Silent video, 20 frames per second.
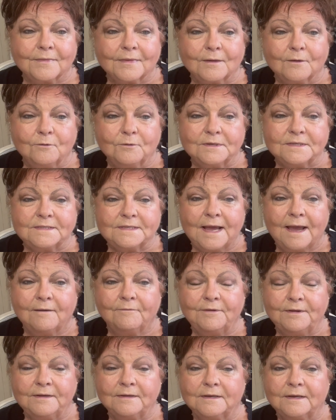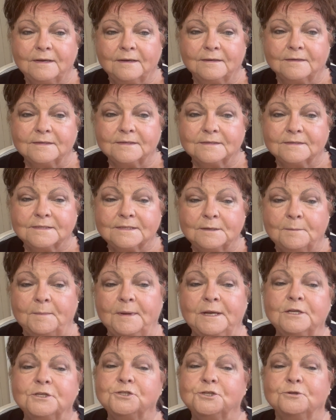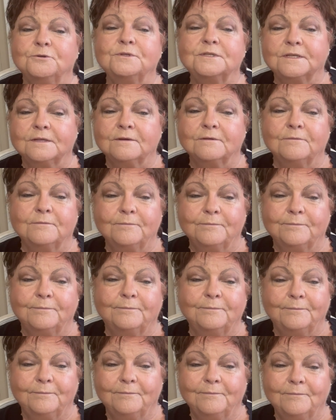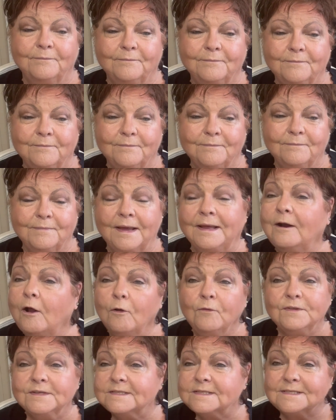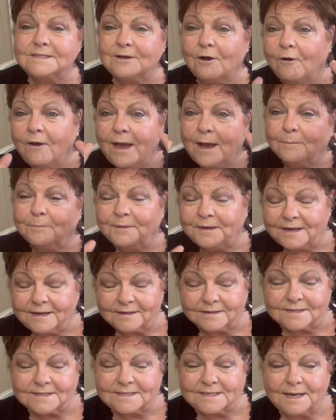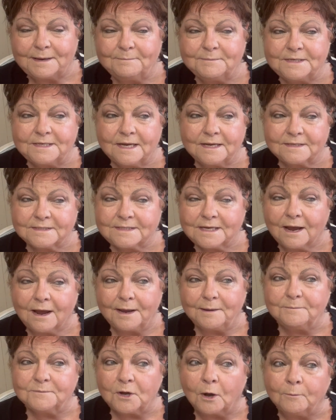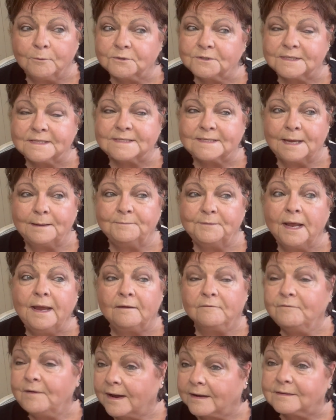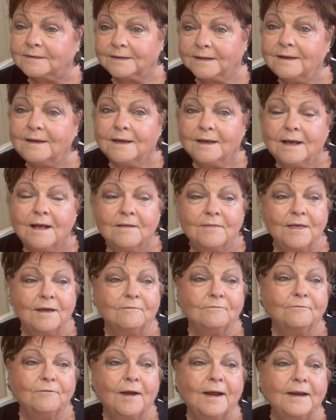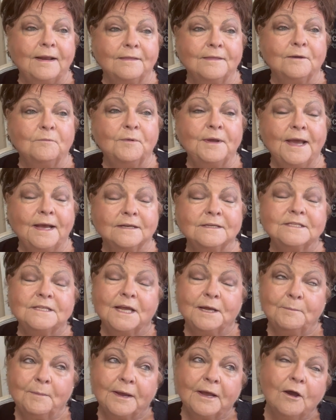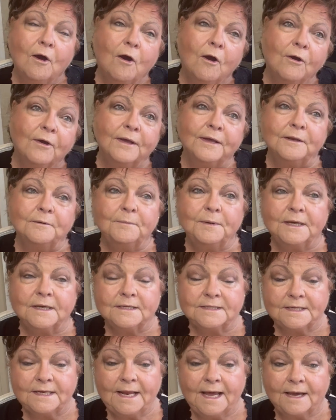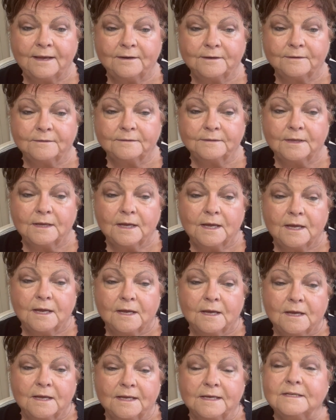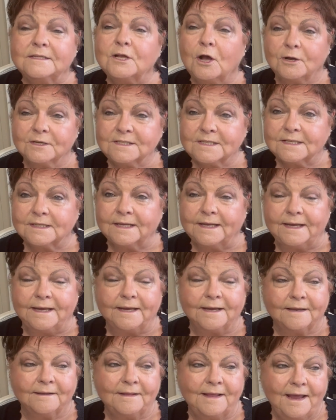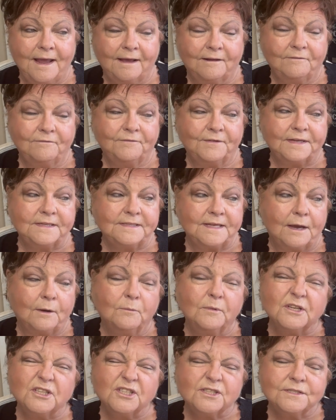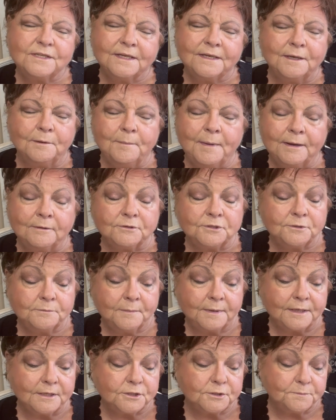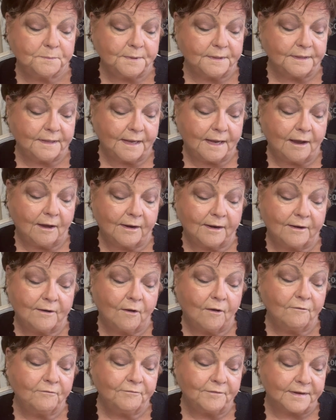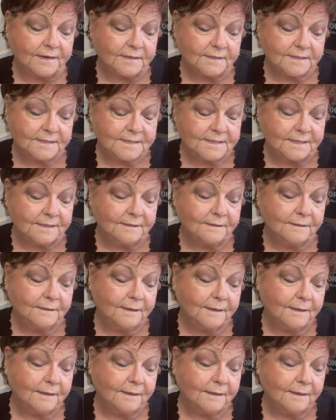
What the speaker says: was having some issues. And all this is all happening at the same time, almost the same day. In fact, that Friday, then we had to take my car in because it had a exhaust leak, and they had to fix that, which didn't amount to much, but they got it all fixed. And